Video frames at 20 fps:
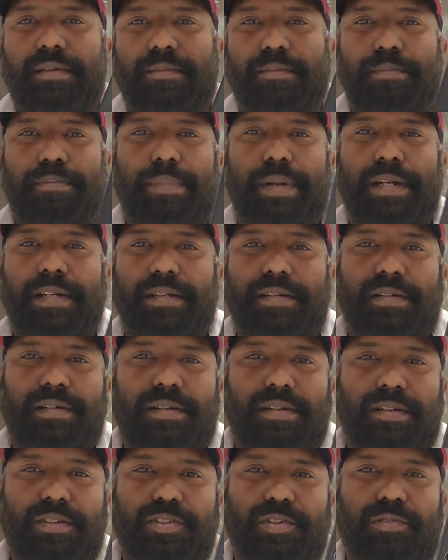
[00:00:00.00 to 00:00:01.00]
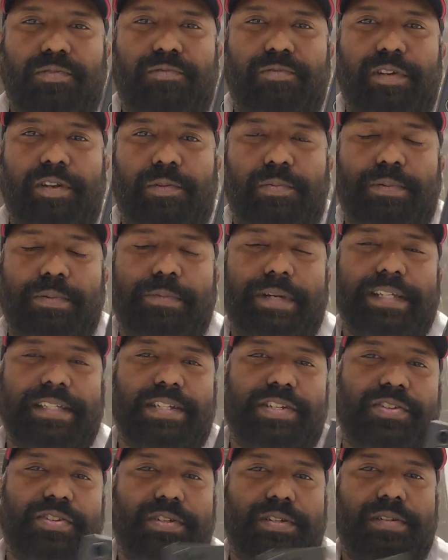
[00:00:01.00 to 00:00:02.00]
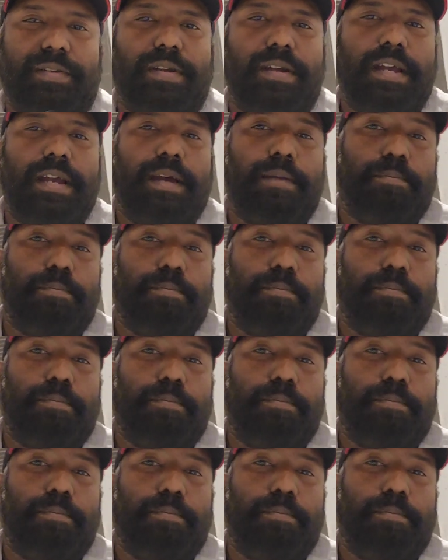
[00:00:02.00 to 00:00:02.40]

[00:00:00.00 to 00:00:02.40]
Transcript: better software optimization,